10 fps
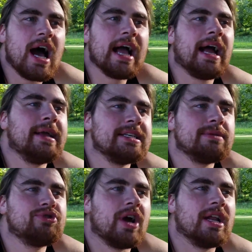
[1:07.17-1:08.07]
I guess
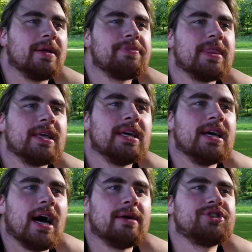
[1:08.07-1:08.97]
I'm trying to
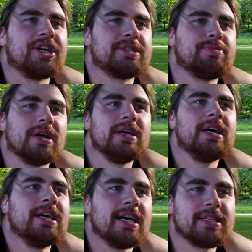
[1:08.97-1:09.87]
explain.
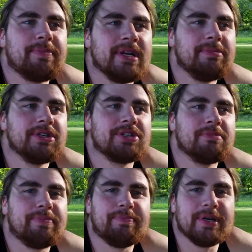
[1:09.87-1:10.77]
Like, pretty much they're
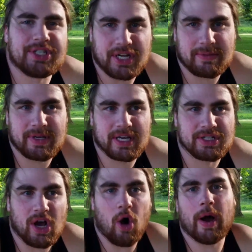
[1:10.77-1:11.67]
bitching
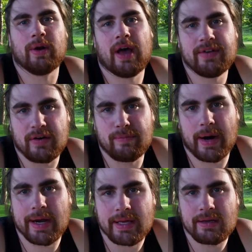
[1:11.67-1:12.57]
because, oh, I don't have enough
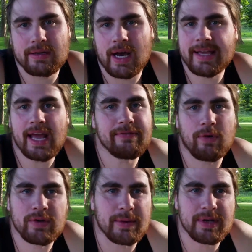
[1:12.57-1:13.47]
money. I can't
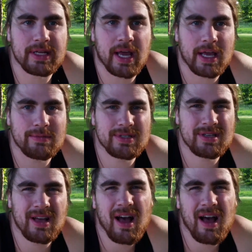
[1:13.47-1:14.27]
afford that many games.